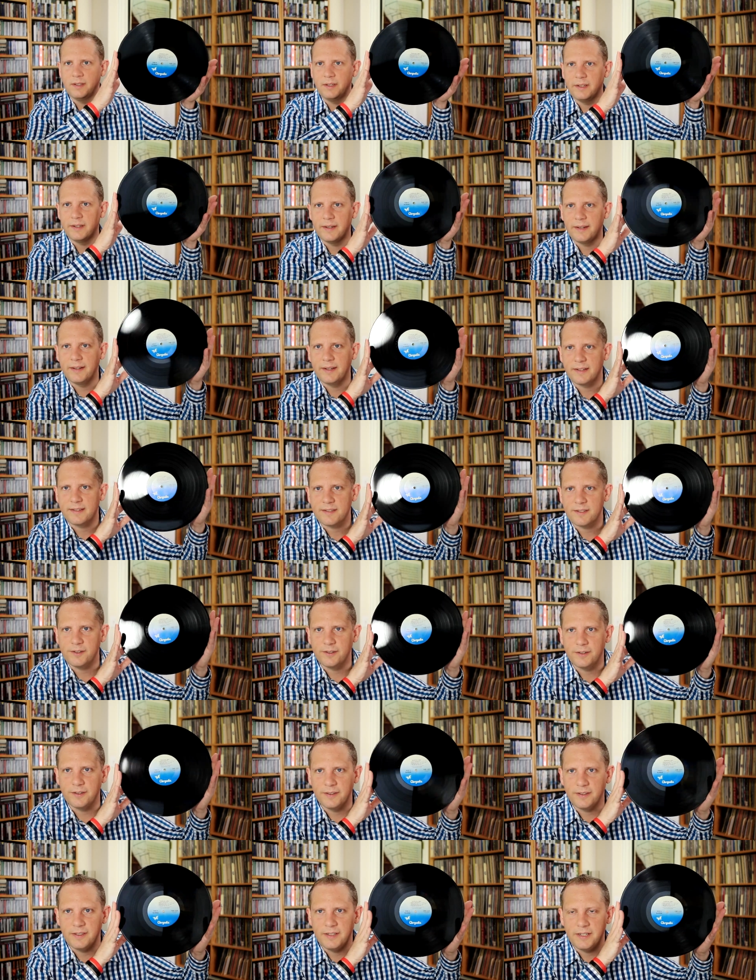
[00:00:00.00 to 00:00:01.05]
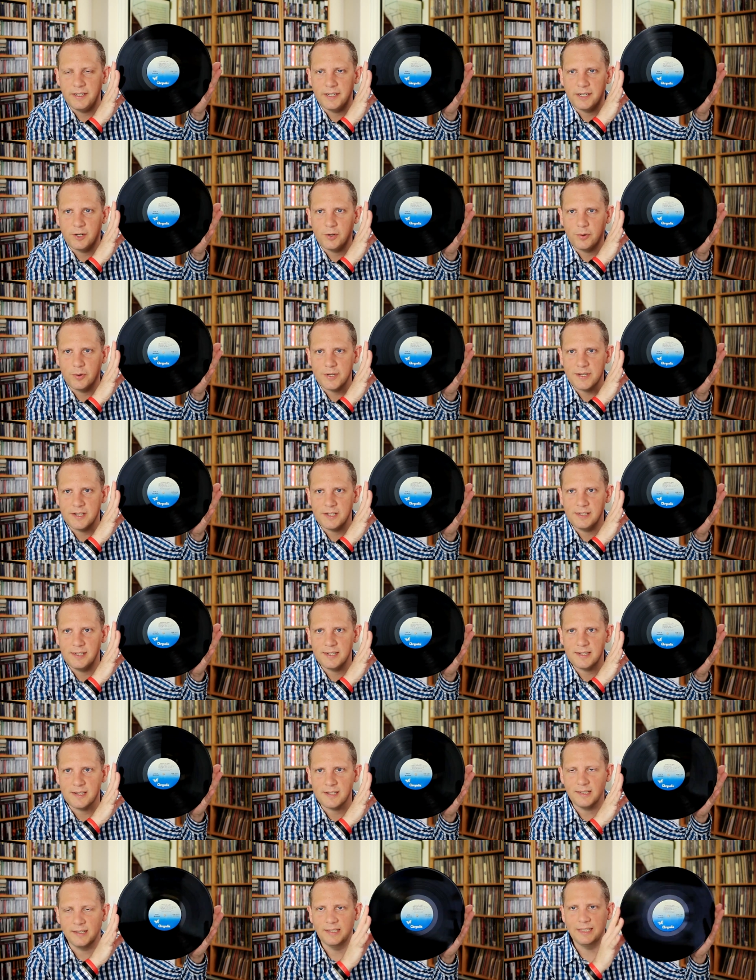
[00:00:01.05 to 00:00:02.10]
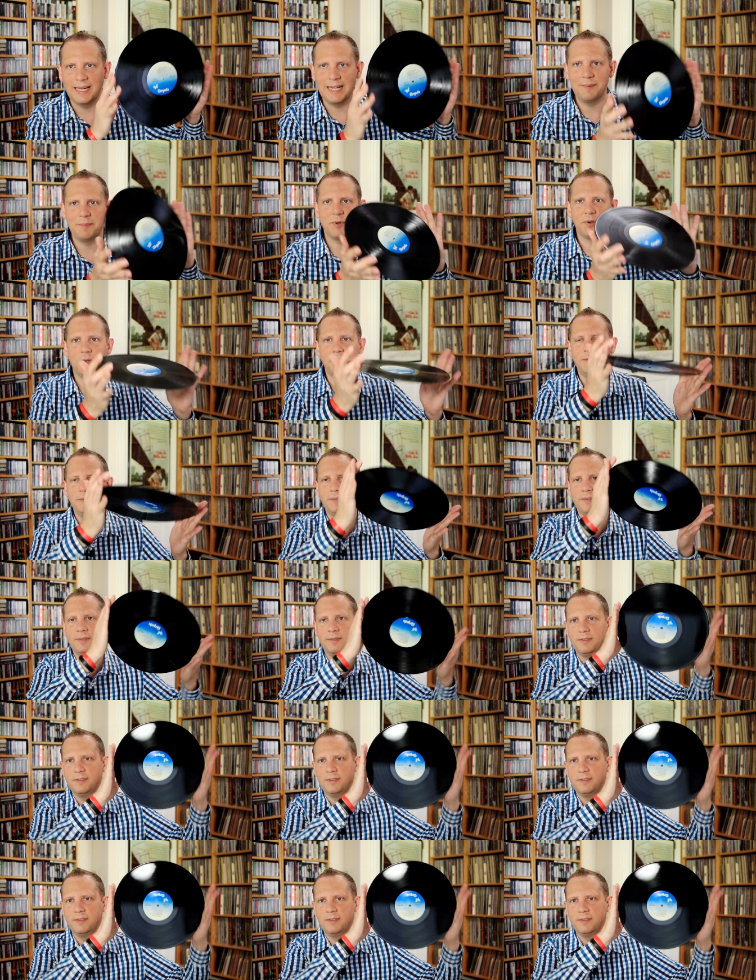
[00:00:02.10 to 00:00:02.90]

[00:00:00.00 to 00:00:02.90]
And that's on the Chrysalis label.